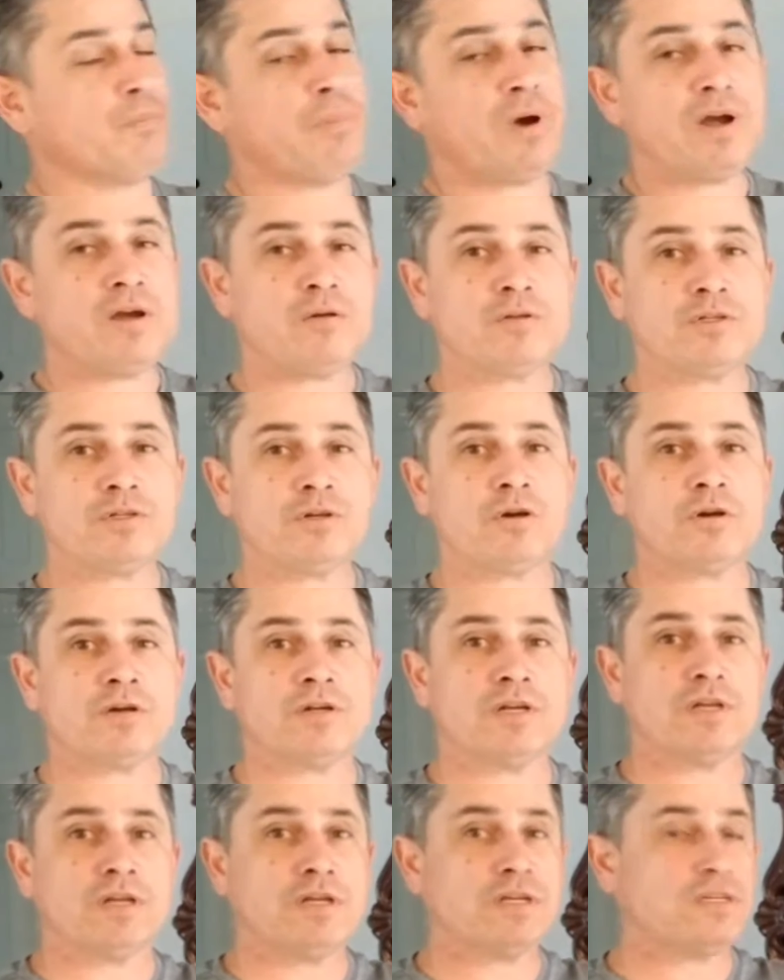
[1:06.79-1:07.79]
What
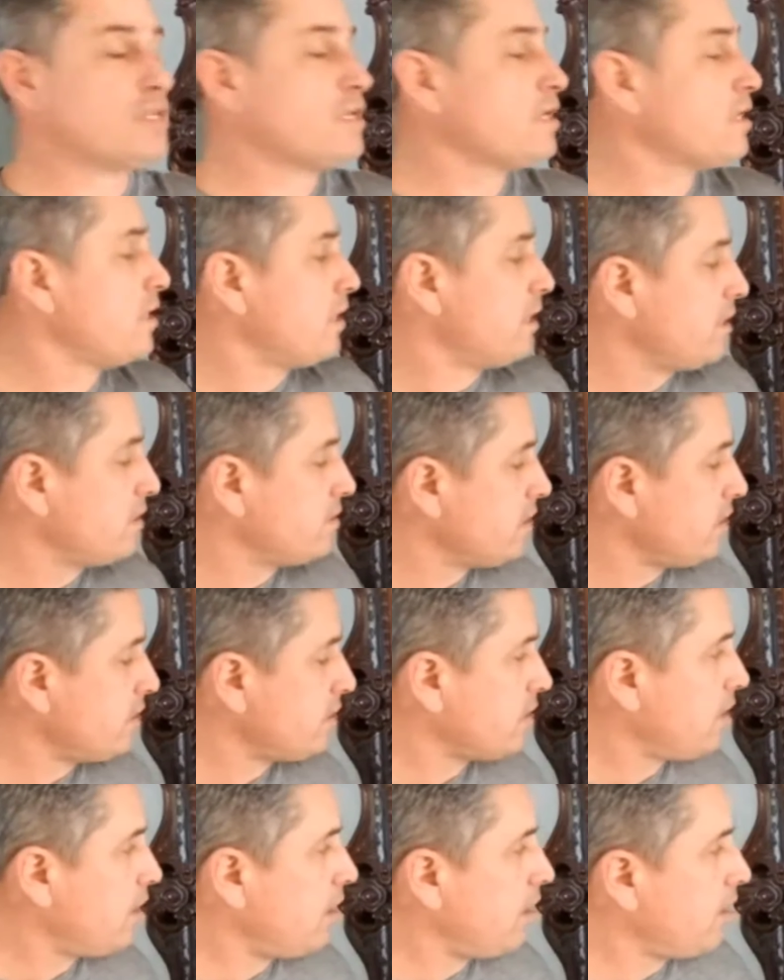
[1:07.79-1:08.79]
biochar does is
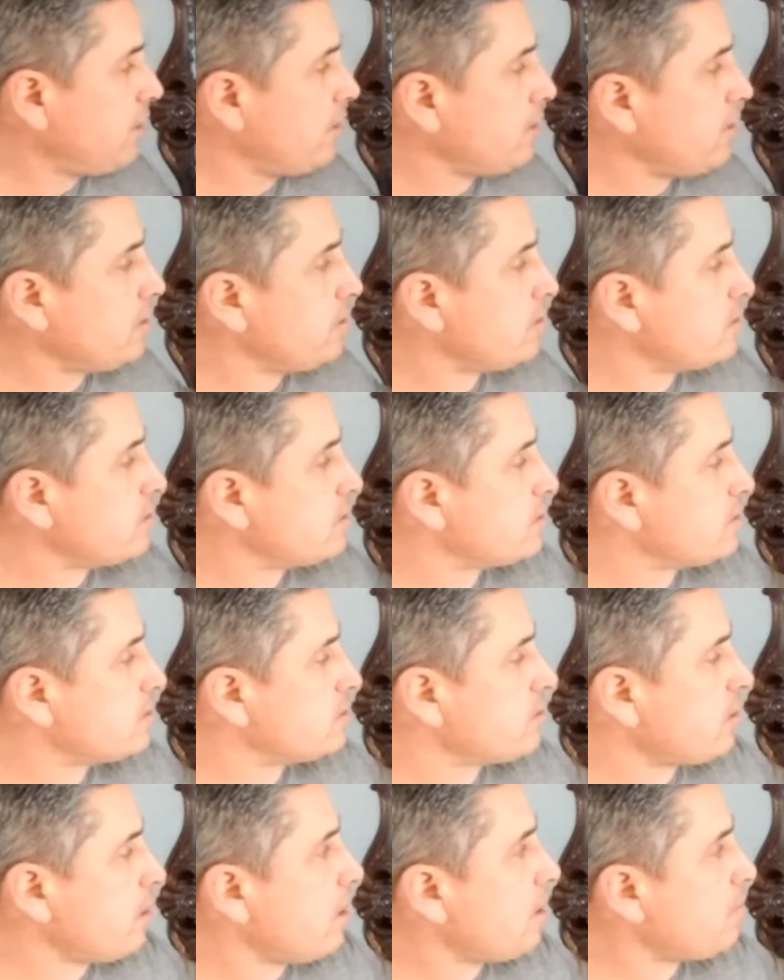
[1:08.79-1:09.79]
it kind of
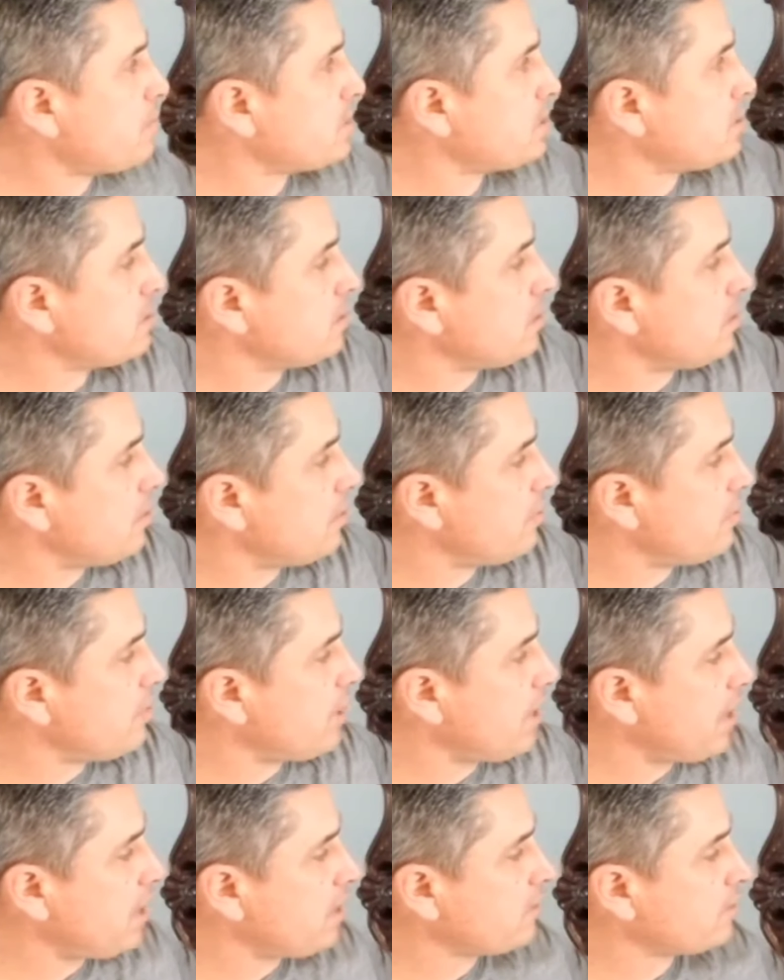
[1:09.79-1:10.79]
stops
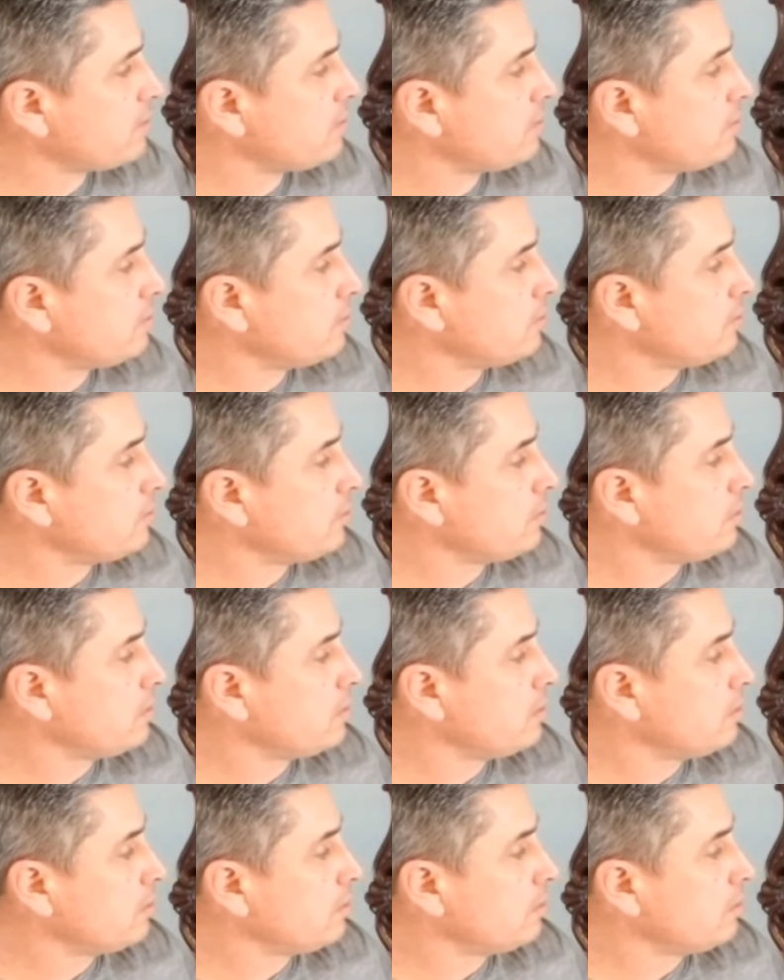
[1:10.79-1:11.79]
that
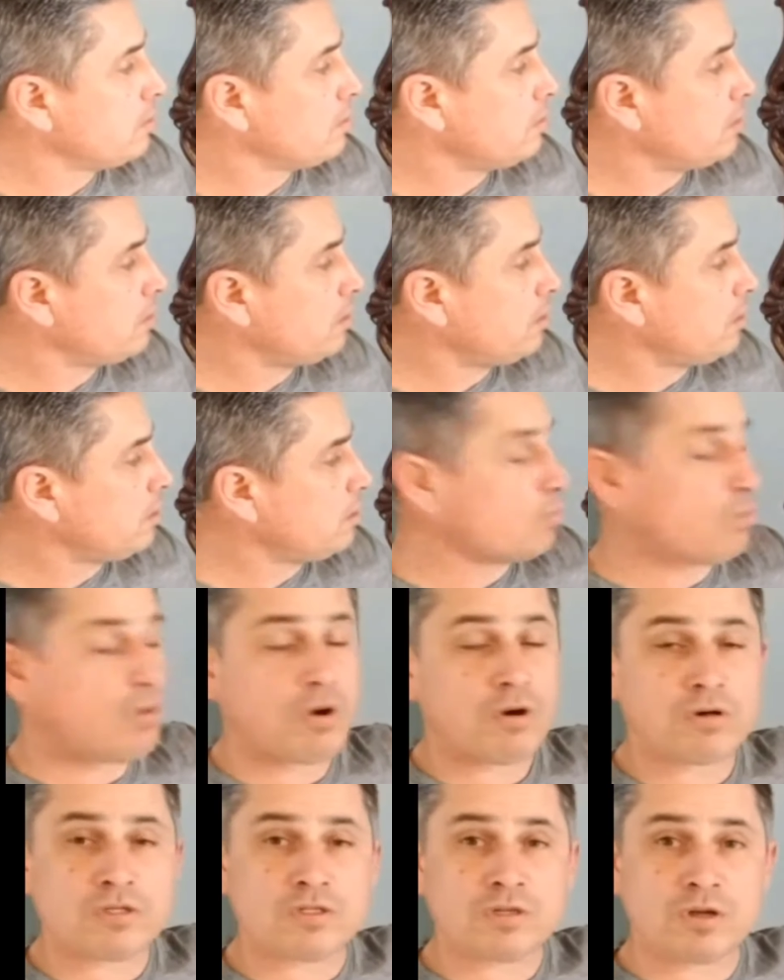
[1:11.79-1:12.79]

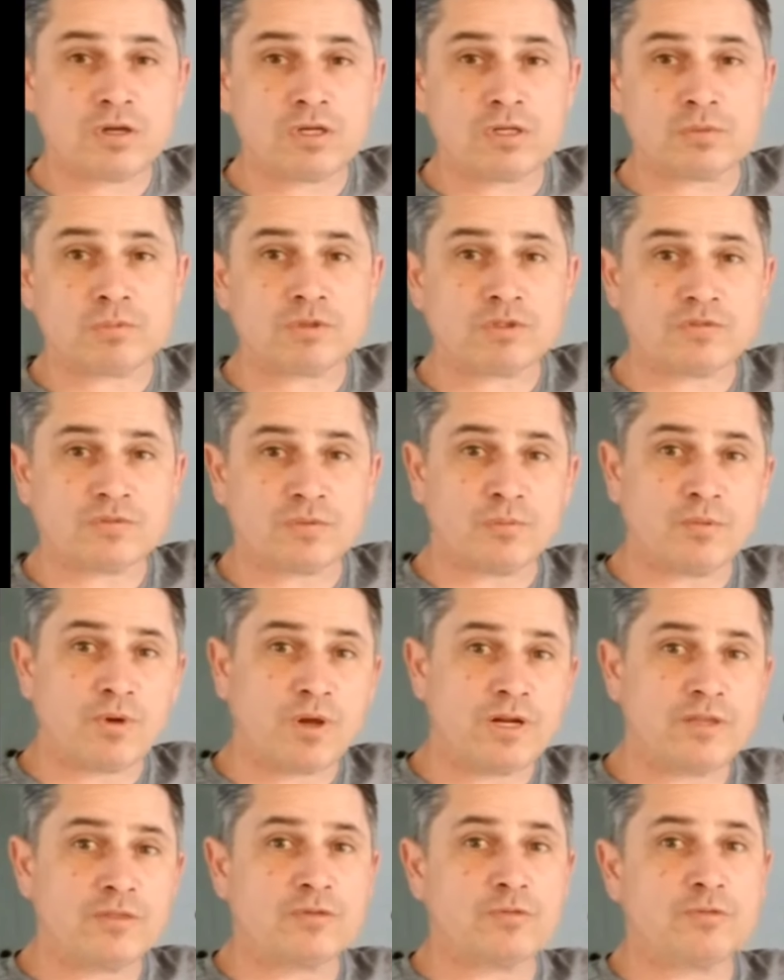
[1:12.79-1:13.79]
water solubles
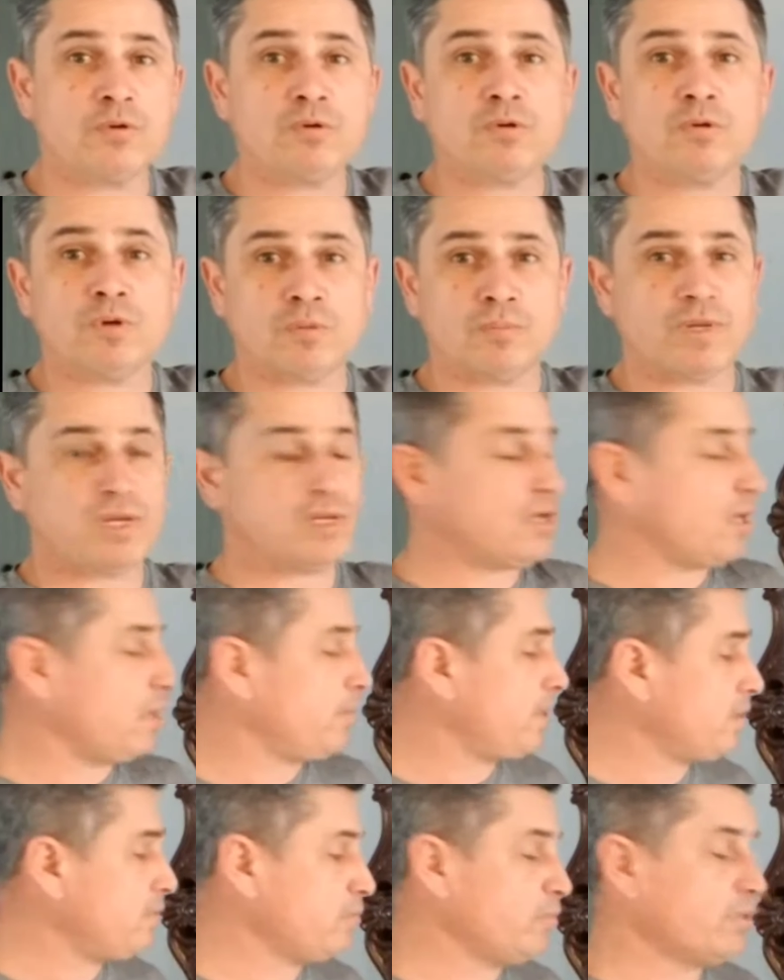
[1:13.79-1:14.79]
from running through and
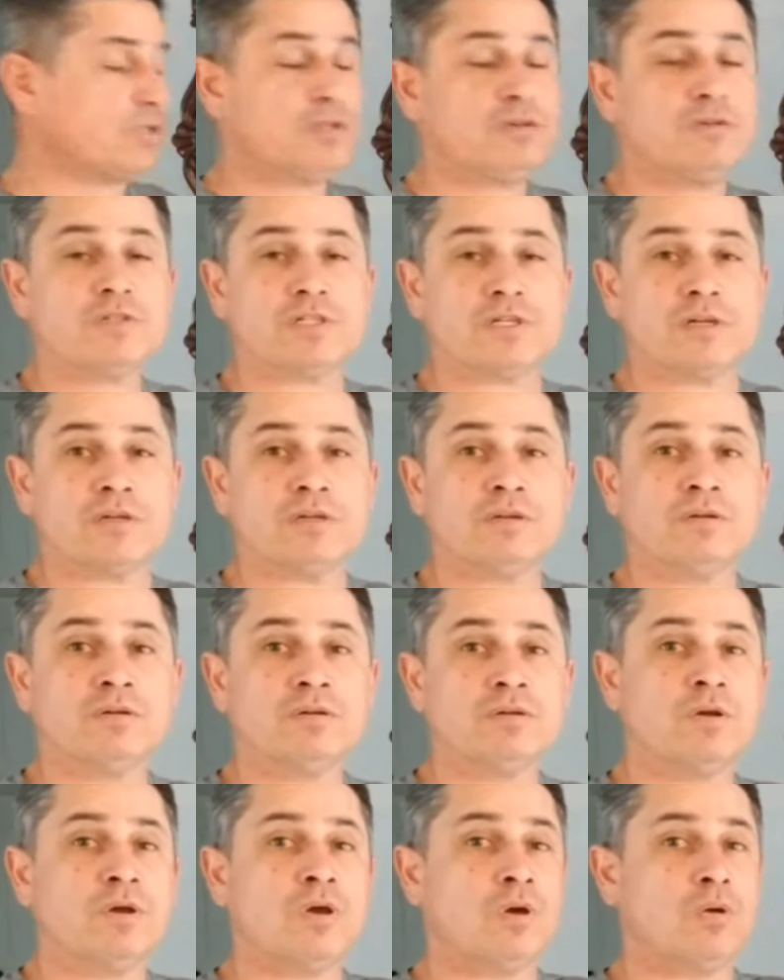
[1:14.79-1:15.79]
becoming pollution.
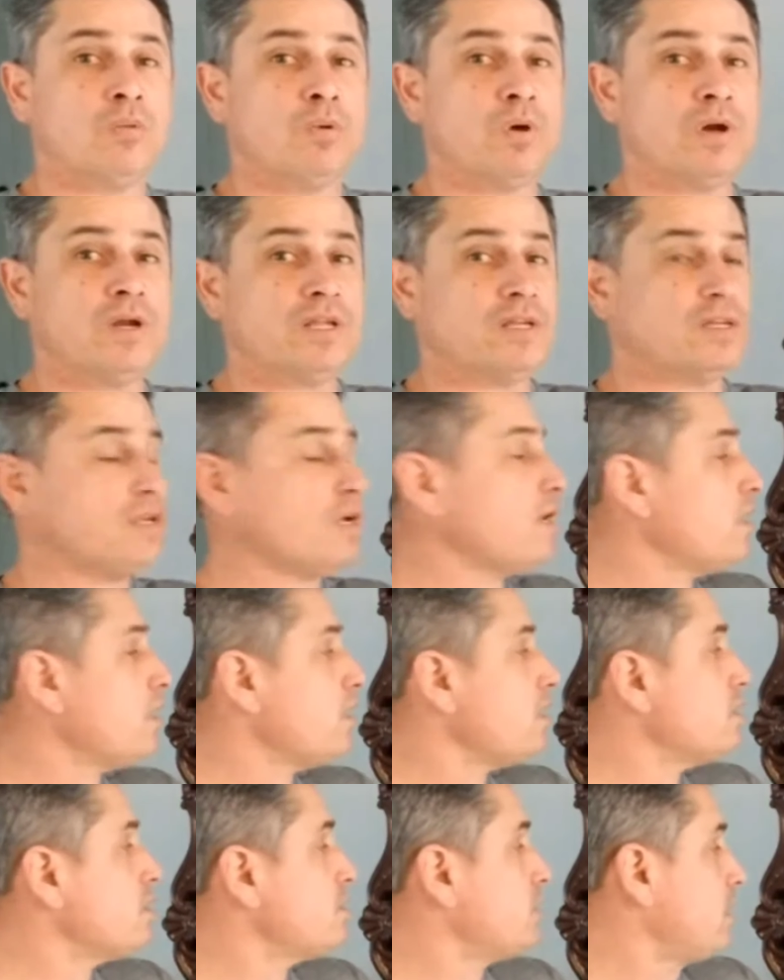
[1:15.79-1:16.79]
What it
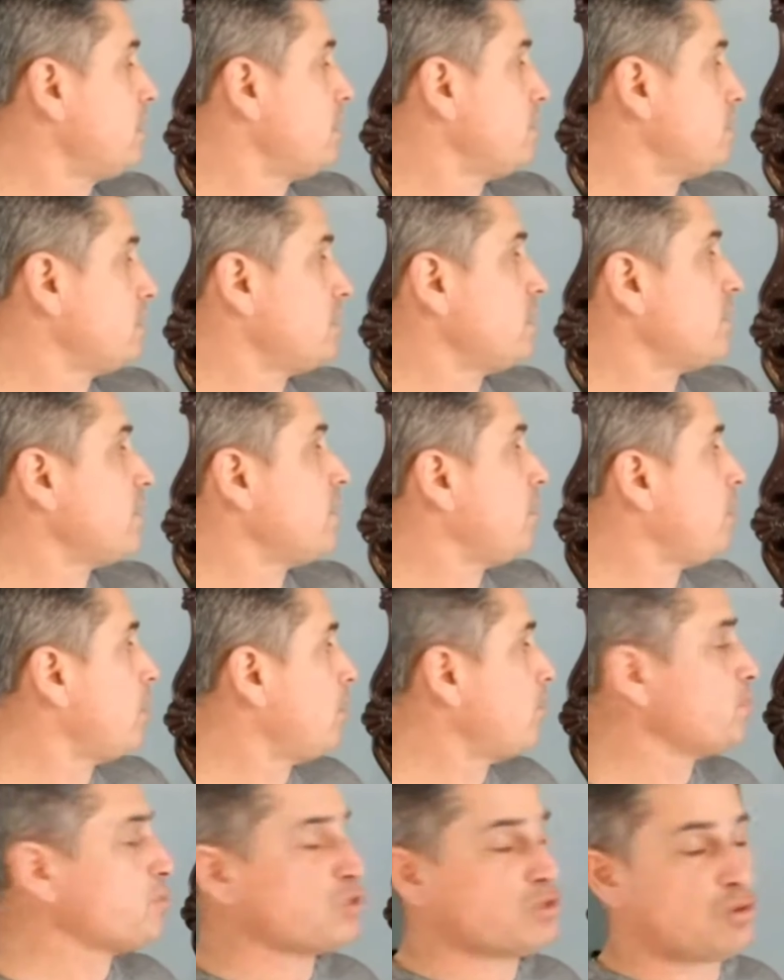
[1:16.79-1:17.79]
does is it
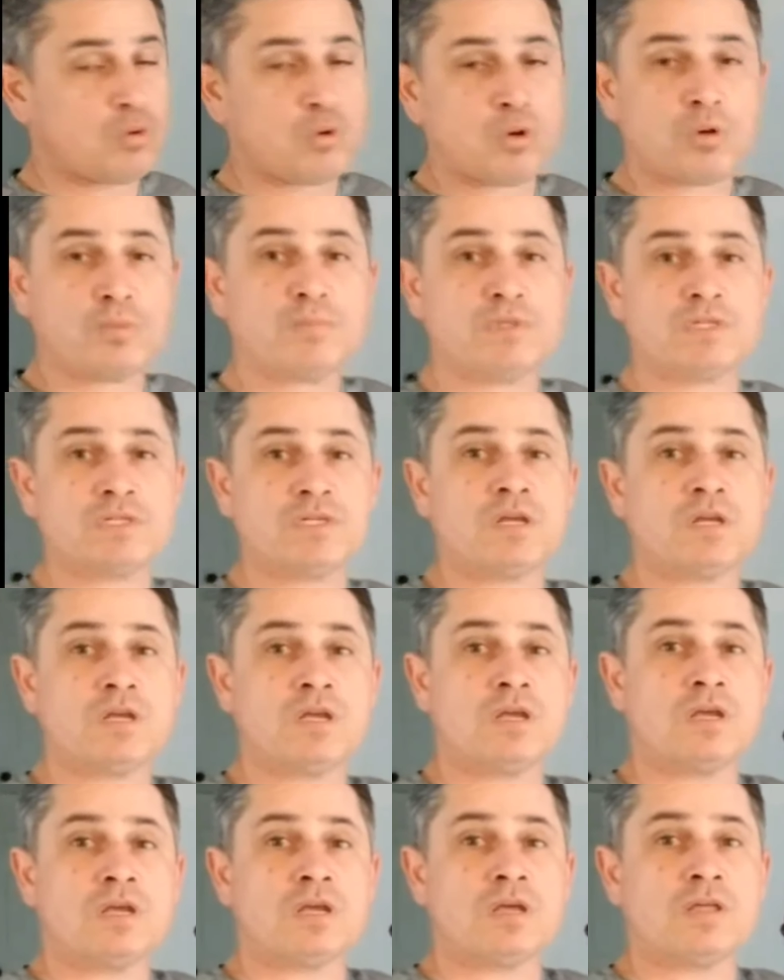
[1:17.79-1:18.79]
absorbs
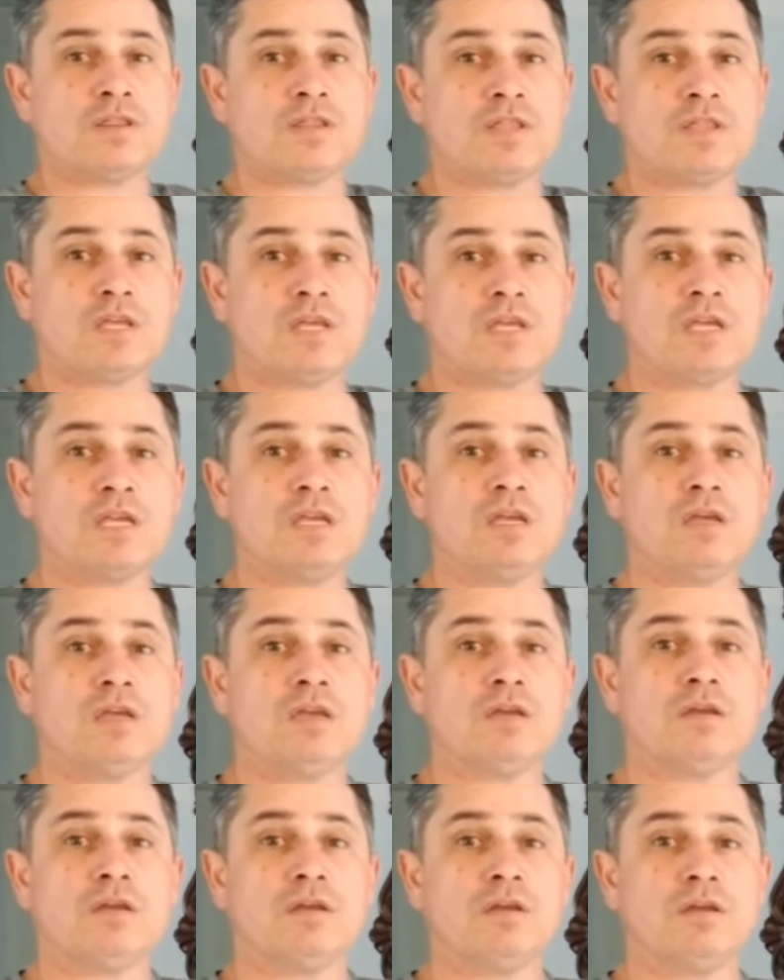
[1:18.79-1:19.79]
the
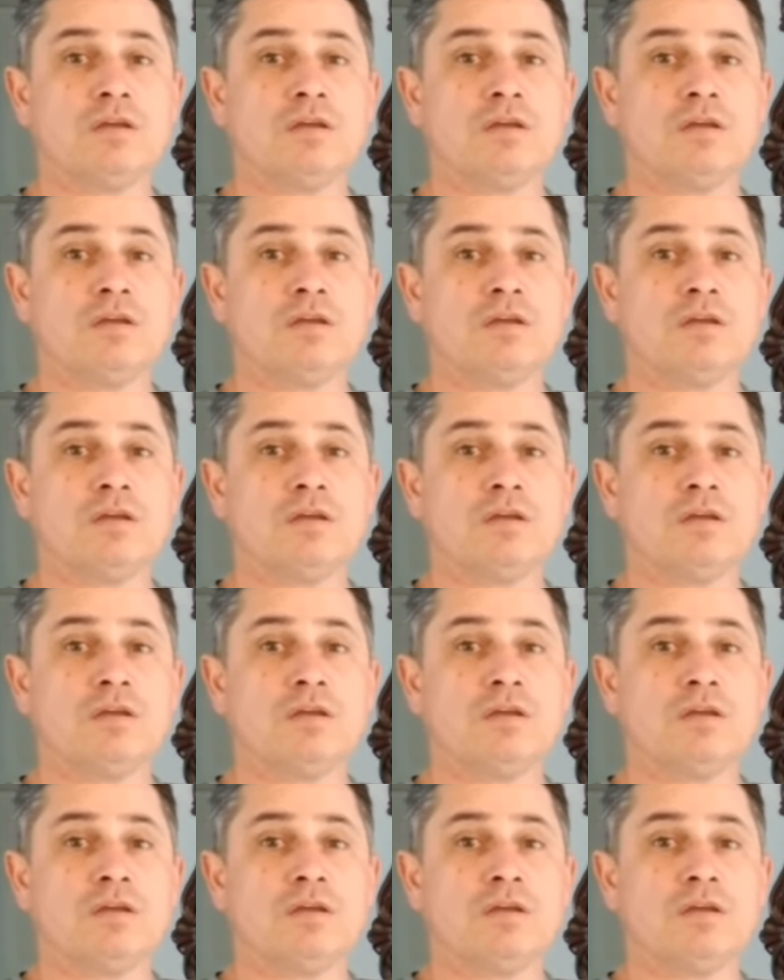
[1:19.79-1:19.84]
